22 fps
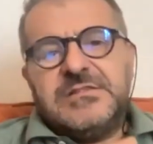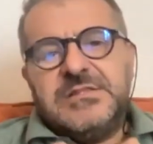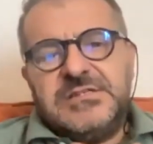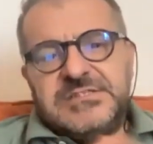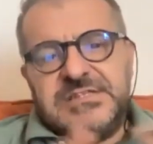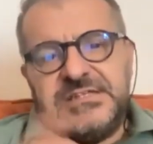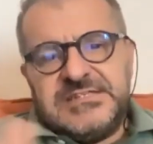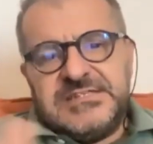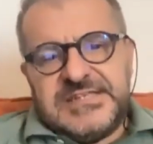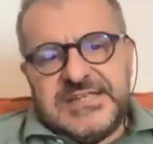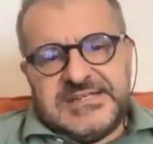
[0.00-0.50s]

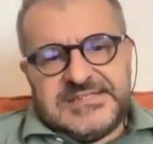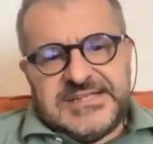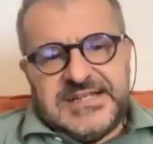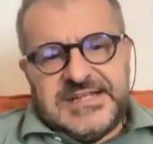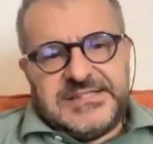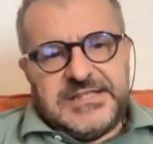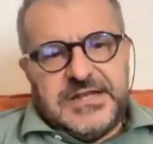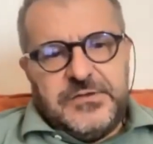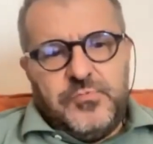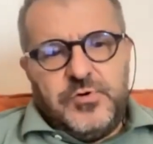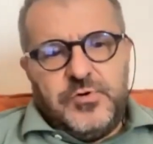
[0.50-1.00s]
This is
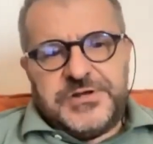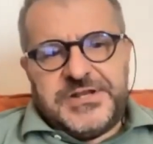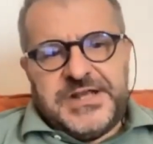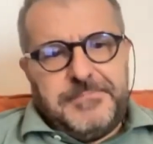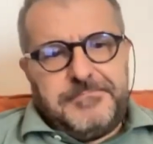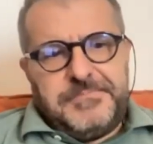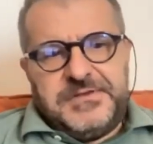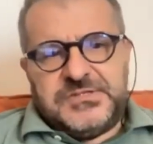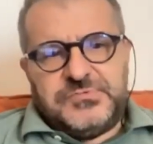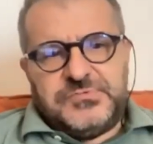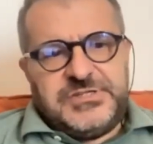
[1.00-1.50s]
exactly what
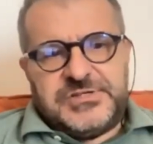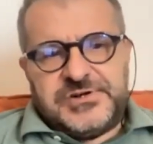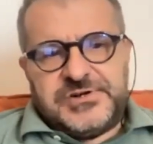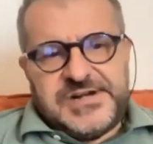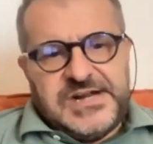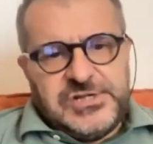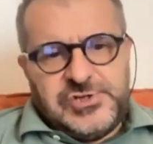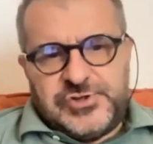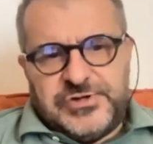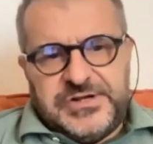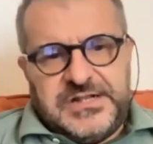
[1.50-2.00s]
happens with
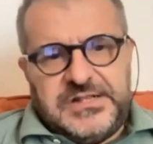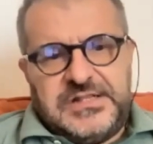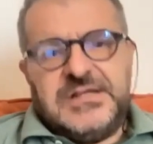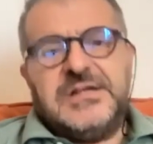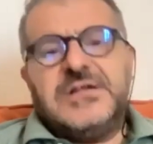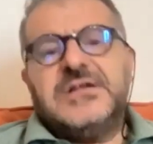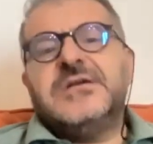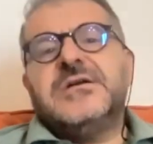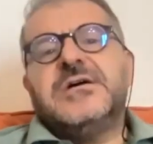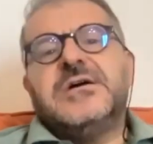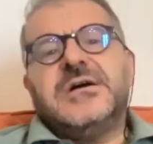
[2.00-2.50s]

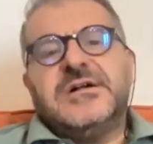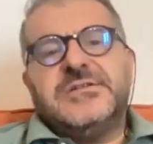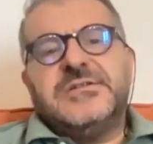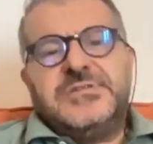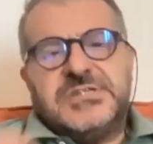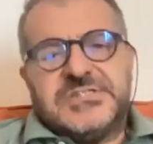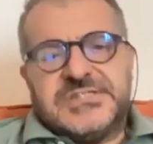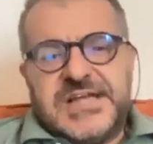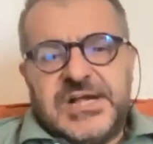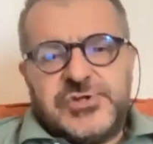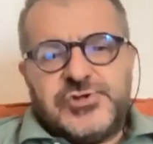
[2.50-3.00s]
rational uh,
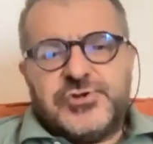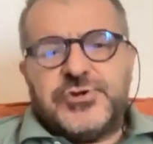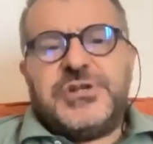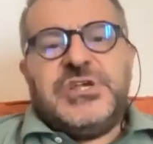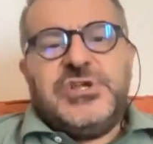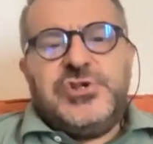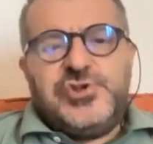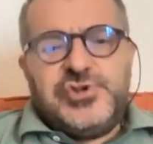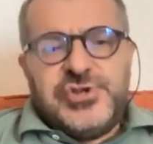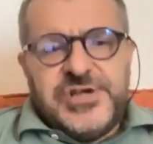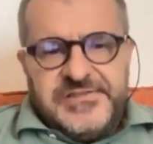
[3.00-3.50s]
discussion
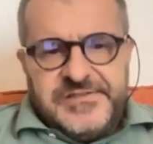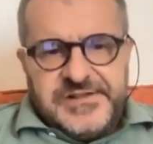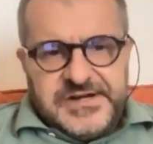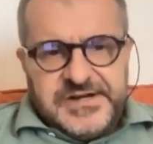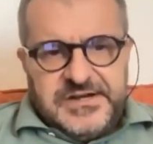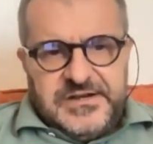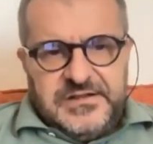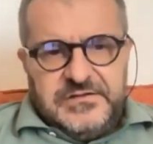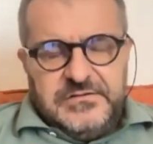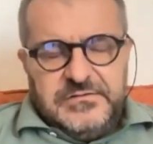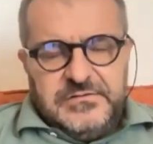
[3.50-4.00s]
in
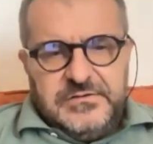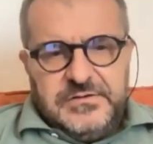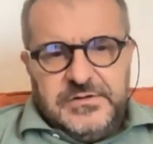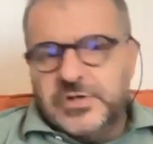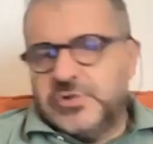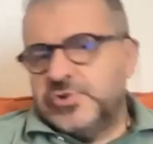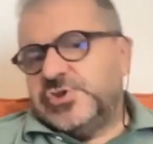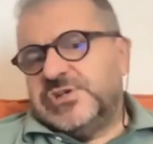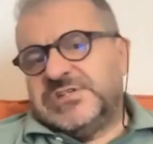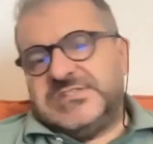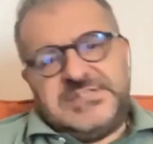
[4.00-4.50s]
general,
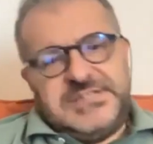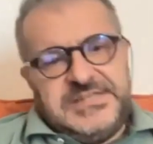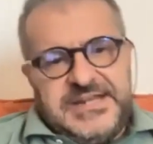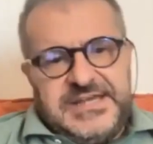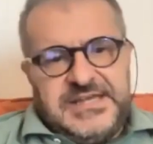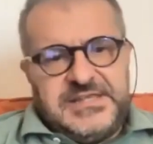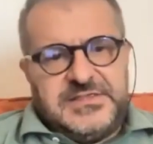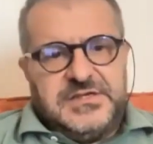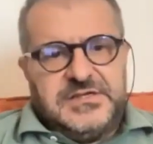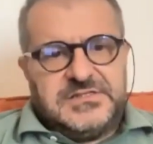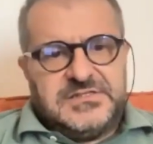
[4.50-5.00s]
not just in
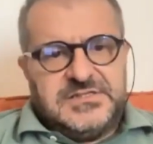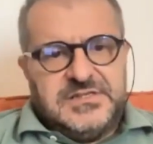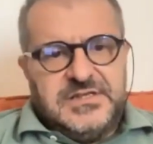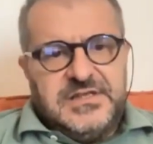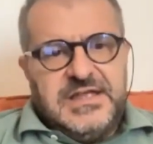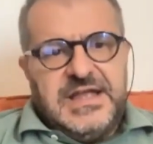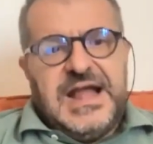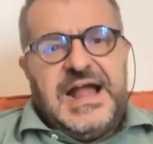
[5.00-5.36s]
ethics.